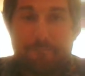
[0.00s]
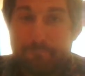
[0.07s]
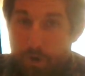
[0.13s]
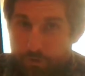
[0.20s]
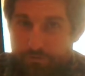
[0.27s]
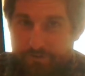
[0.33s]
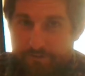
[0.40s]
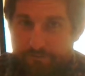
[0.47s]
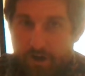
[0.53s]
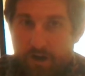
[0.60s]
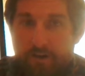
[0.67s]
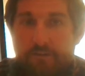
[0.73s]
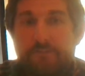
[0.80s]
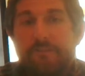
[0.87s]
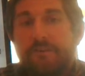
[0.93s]
most of
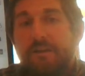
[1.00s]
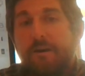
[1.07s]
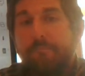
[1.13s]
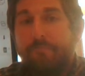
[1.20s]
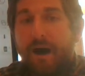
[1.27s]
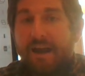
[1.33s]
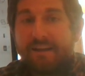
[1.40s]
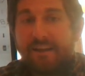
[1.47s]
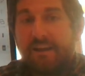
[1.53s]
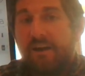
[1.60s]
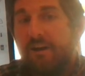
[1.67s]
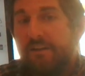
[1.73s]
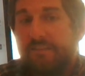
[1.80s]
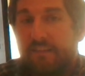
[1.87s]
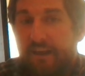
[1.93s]
all, combining
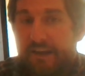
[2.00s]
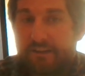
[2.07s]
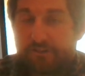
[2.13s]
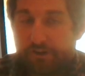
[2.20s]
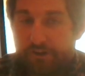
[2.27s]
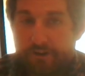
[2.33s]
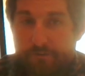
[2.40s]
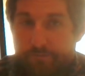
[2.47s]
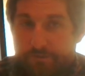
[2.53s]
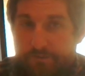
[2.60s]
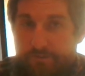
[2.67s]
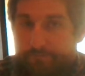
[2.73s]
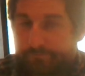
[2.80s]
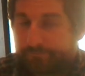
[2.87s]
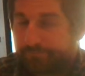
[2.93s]
unlike
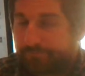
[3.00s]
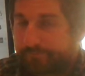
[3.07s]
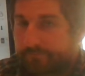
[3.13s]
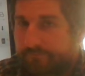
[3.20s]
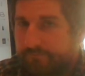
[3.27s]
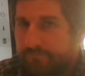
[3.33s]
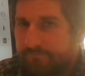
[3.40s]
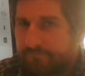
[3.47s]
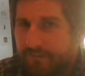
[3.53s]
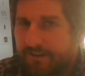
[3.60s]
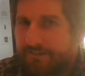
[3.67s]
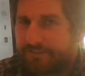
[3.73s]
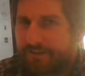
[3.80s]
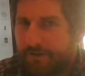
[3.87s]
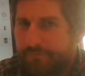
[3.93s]
terms.
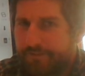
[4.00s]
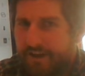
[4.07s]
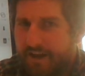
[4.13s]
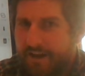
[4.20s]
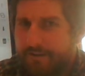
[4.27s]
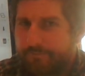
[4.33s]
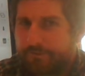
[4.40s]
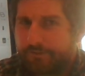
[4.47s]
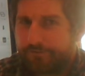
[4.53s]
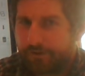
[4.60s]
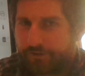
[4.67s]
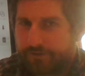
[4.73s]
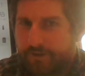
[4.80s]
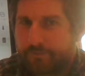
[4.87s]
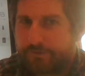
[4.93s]
Sometimes, for
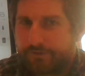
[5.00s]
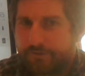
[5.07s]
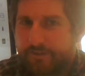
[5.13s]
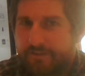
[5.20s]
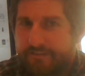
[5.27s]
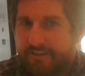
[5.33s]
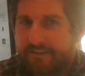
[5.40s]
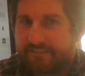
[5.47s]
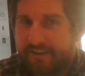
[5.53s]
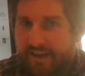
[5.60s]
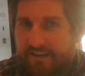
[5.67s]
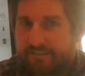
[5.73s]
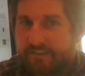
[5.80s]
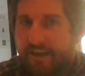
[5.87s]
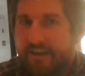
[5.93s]
some students, it
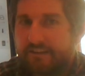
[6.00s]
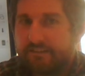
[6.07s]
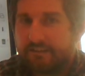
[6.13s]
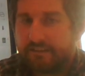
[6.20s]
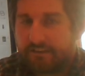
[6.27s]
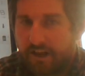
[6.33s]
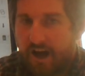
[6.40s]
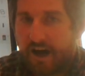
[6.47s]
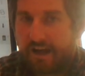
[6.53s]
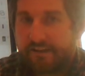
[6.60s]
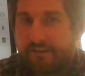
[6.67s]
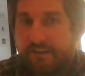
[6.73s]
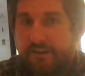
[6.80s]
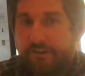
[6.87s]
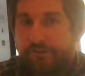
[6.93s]
takes a lot
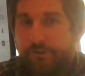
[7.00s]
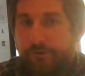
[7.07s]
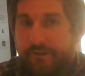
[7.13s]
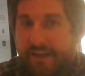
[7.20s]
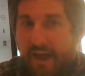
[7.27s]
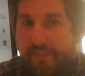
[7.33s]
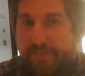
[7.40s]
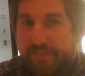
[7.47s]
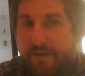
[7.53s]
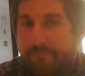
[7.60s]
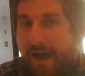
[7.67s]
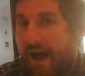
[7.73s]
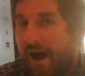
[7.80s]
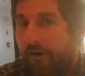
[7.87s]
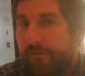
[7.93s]
to get them
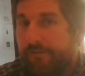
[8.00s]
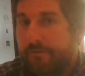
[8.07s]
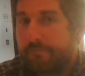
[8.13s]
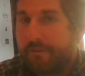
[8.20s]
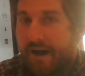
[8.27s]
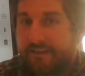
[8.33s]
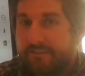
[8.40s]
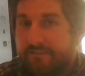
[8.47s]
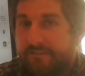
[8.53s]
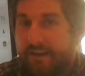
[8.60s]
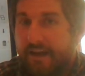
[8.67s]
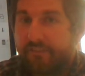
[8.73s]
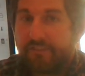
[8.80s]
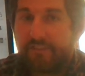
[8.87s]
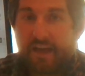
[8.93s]
out of the
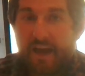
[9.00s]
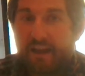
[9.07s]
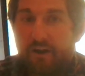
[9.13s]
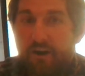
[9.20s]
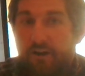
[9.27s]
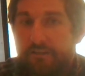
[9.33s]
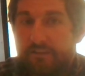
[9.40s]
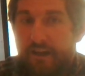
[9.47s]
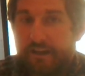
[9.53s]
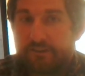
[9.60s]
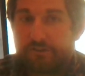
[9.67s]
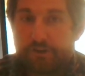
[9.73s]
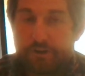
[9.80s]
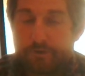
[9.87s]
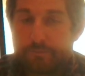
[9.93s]
mindset that unlike
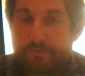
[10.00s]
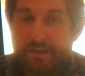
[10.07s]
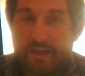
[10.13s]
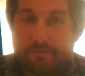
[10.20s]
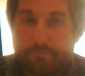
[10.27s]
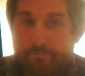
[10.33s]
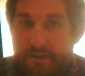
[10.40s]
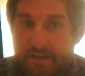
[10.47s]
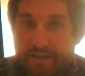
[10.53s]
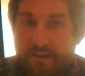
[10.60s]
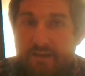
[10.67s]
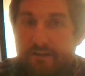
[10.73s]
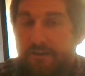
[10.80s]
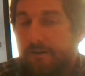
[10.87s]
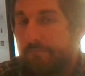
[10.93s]
terms can
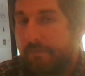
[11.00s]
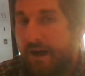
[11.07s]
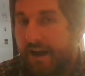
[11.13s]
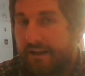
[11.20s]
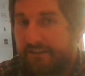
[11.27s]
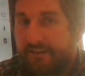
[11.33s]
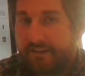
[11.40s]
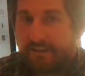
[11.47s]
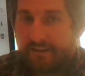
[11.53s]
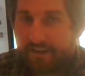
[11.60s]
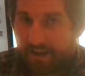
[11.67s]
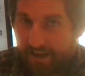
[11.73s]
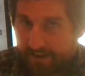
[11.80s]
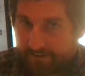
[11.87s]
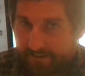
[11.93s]
be combined.
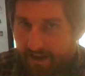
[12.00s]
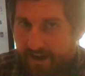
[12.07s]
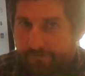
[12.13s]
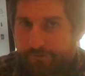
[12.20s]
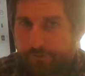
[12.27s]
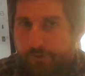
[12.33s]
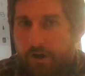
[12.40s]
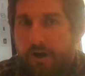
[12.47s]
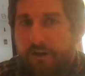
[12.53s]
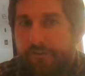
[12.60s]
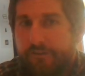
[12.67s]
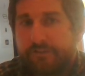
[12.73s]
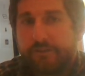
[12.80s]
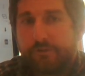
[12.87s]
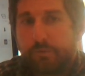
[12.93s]
And after all,
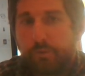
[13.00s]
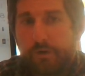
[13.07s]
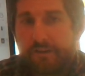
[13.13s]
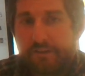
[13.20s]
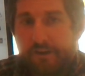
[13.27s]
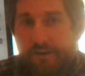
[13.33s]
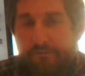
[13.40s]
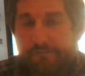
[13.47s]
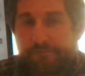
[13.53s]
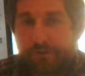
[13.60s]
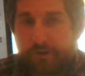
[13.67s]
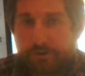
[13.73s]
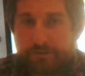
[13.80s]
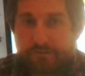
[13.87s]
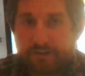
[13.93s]
this is one of their
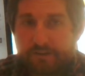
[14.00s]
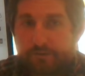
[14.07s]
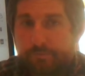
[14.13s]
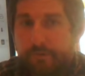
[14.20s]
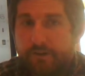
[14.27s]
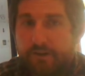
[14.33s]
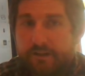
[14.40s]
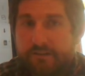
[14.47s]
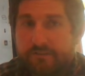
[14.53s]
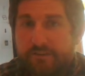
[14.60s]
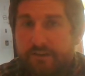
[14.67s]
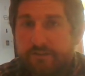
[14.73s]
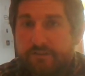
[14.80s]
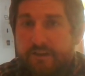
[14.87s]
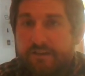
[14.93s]
first
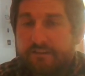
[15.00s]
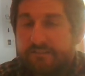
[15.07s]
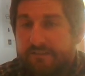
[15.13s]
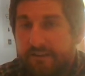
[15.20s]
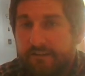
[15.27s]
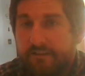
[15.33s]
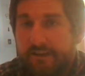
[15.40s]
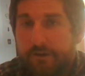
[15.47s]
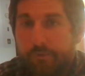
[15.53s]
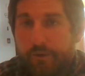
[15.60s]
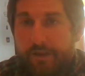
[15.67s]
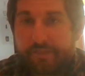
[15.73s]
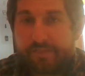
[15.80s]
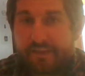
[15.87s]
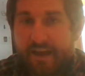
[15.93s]
experiences dealing
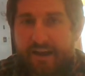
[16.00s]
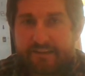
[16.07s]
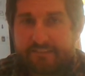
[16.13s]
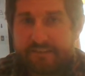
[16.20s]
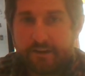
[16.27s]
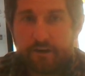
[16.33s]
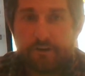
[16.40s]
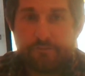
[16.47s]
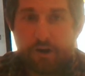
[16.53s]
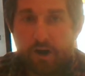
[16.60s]
with the idea of